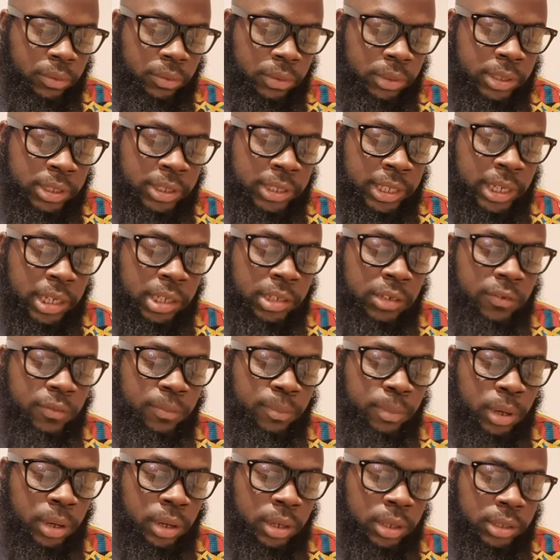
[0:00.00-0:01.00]
On 2nd
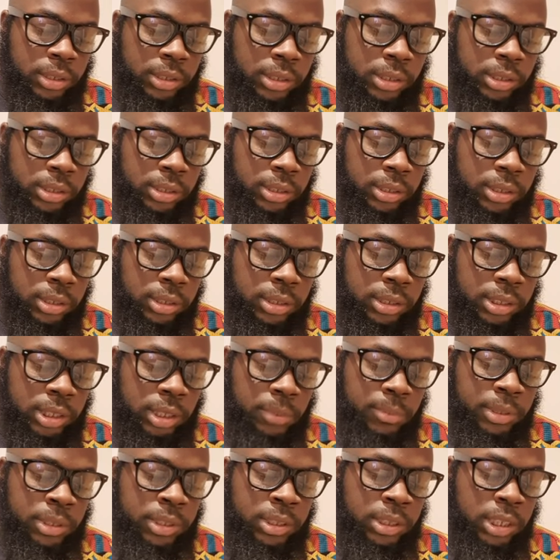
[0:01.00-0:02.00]
of March,
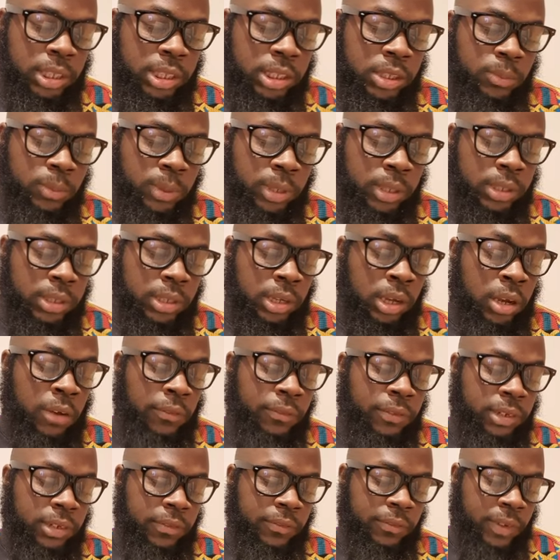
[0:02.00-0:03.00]
some 6 weeks
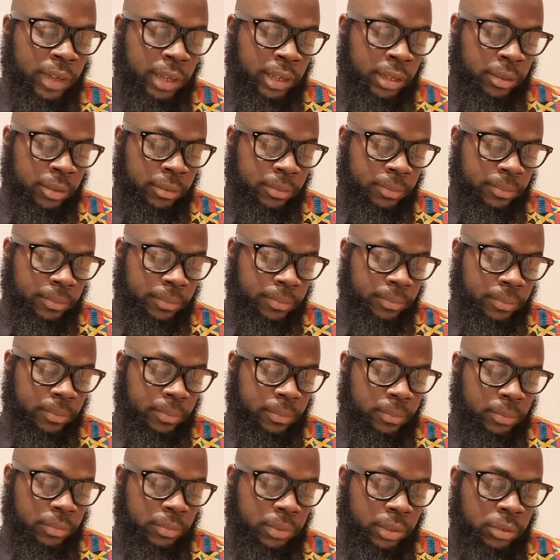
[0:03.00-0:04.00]
after the fire,
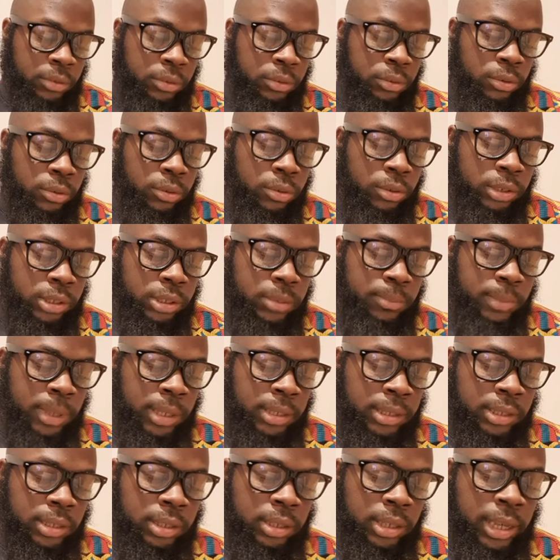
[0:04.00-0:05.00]
the New Cross
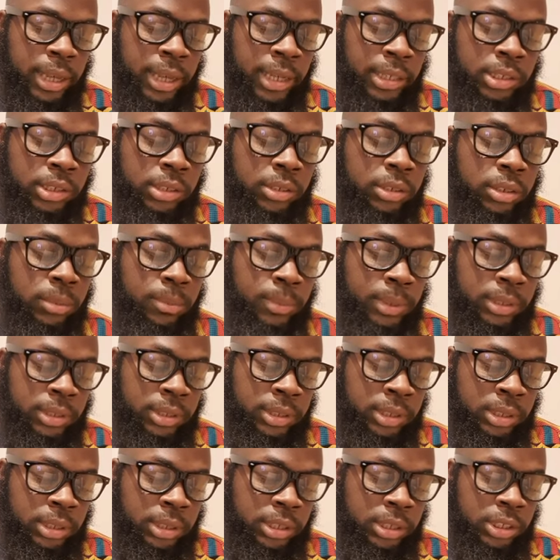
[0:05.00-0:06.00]
Massacre Action
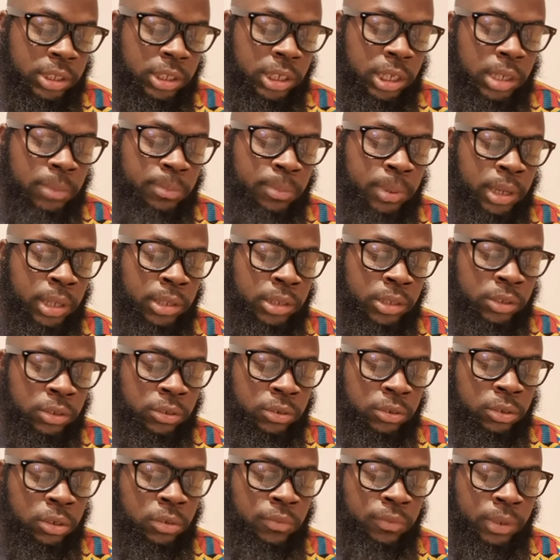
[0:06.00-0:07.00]
Committee, chaired by
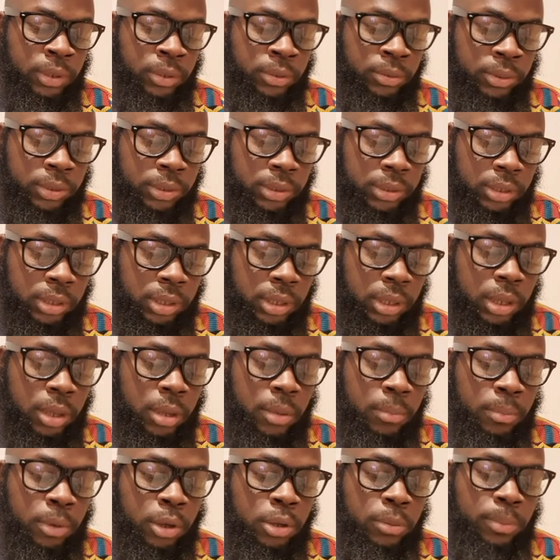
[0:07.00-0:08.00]
John La Rose,
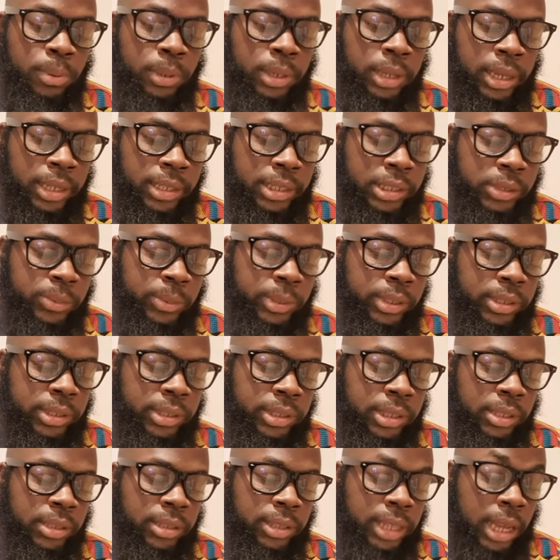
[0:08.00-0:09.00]
mobilised
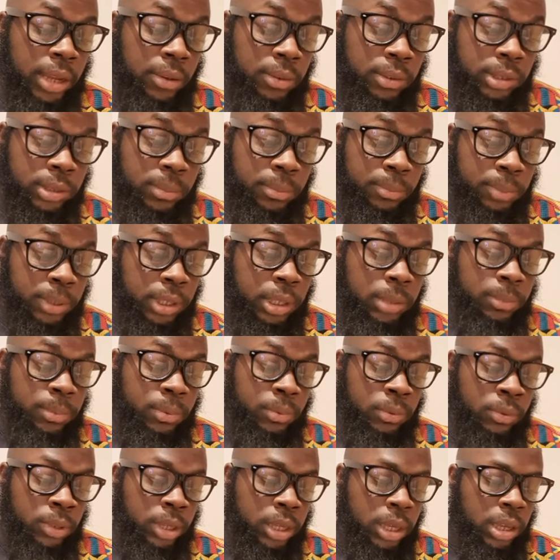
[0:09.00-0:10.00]
20,000
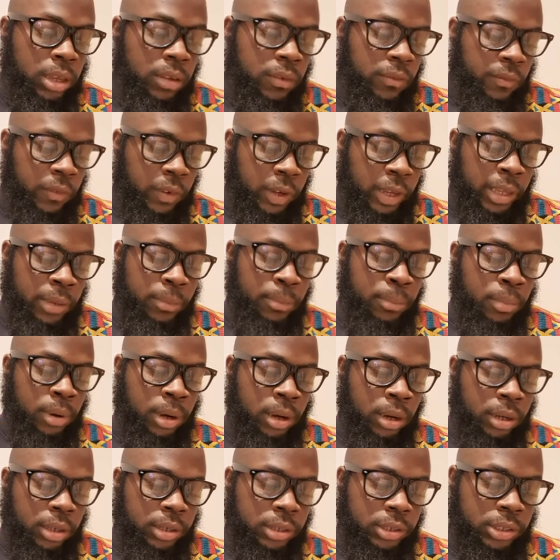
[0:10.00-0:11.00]
people for a
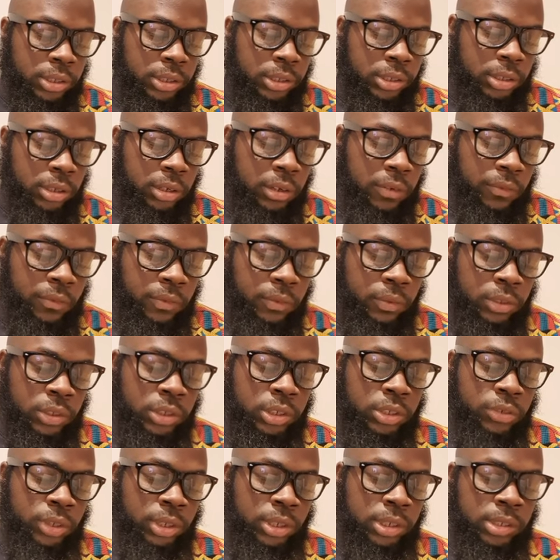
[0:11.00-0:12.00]
march through the
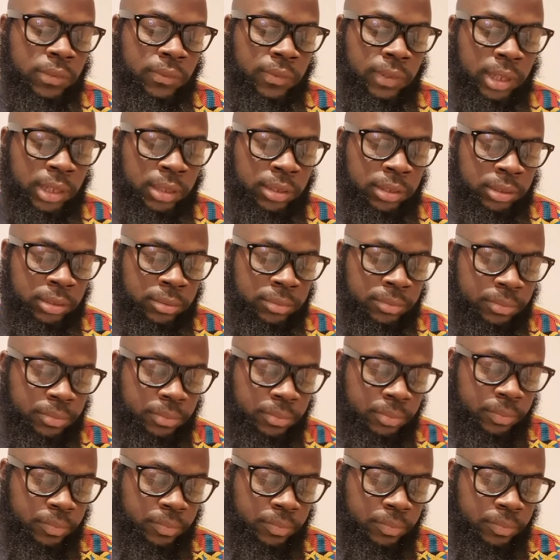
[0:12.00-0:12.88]
streets of London.